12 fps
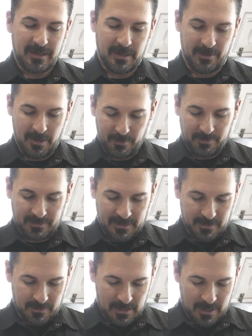Another
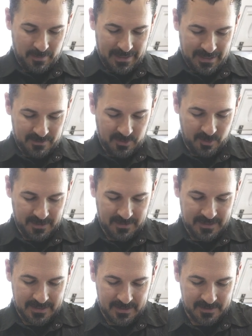thing I would add to it
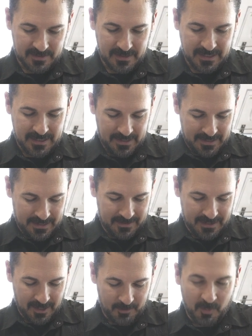is an
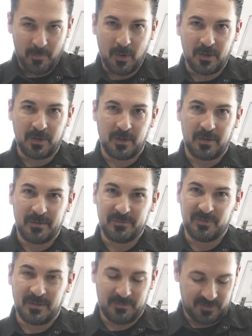indelible marker of
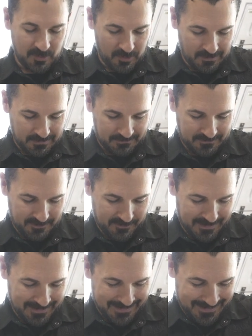some sort, if
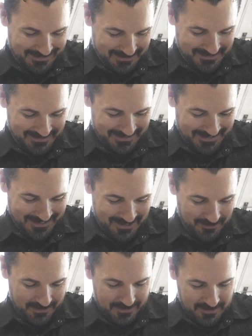I can get this thing
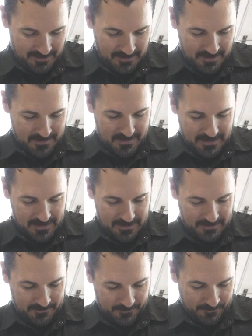out right here,
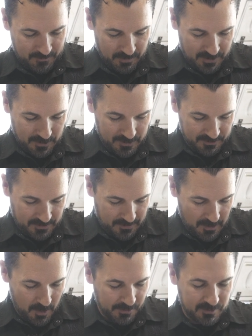because
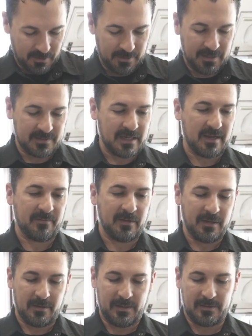all the tourniquets have an
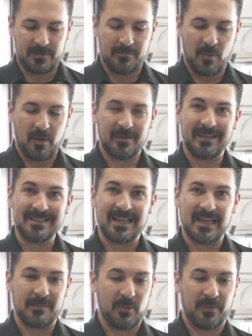area to mark the
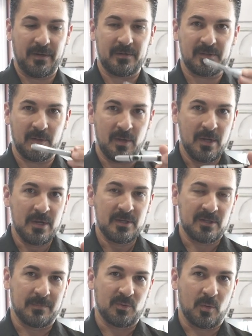time on there. So
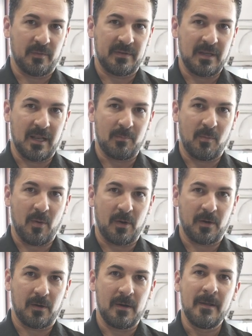some sort of indelible
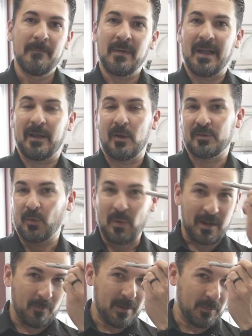marker. I can also
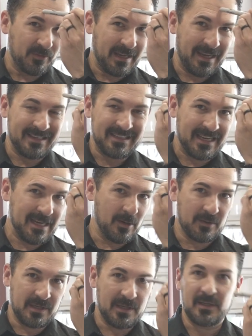write on people's head T
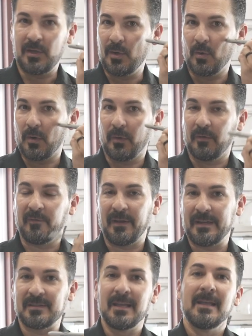or TQ, or on their
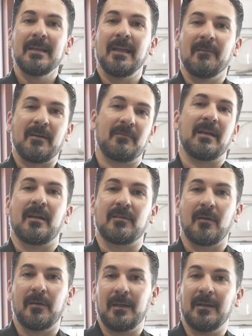face if I've got a
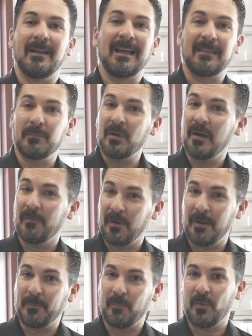tourniquet and got them
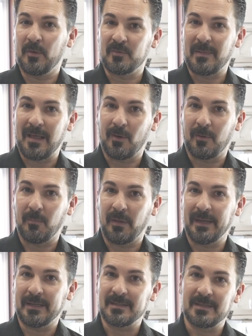covered up in one of those Mylar
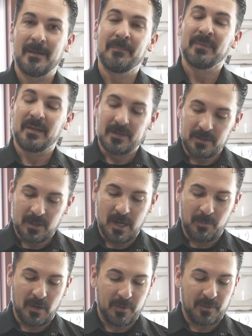blankets. A
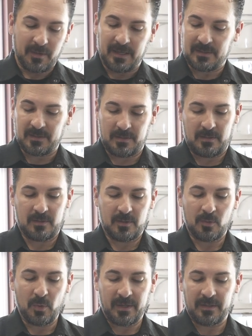couple other things,
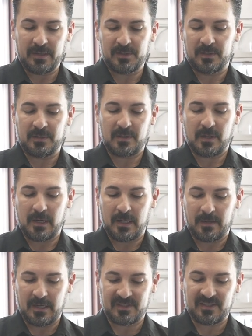quick additions,
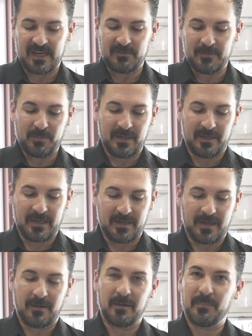a safety pin. I
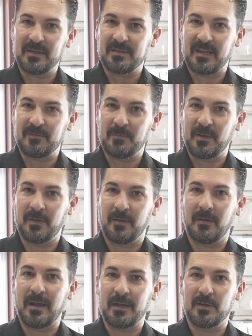carry a big safety pin in
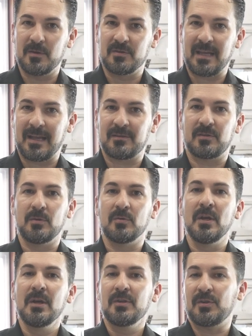there. I can use that
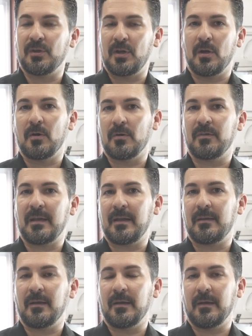to secure
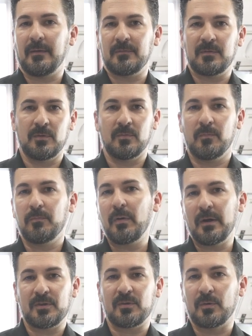that, to
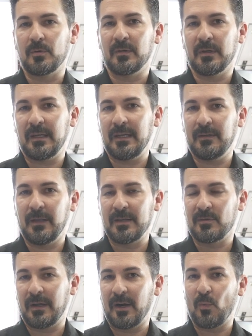punch through the
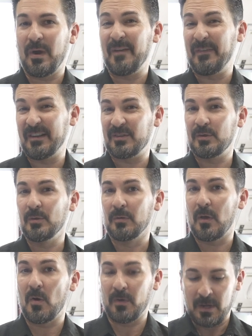nasal airway if it is too
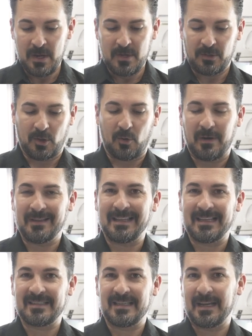long, to create
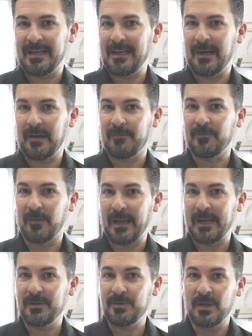that secondary
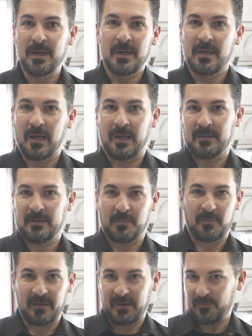flange to
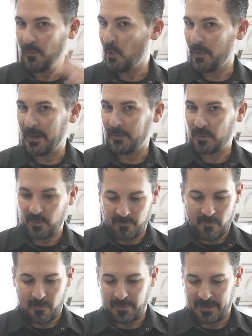prevent it from going down too
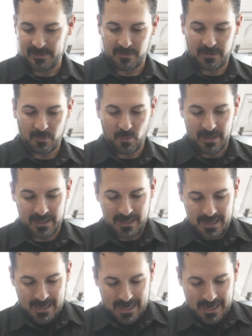far in the nasal airway.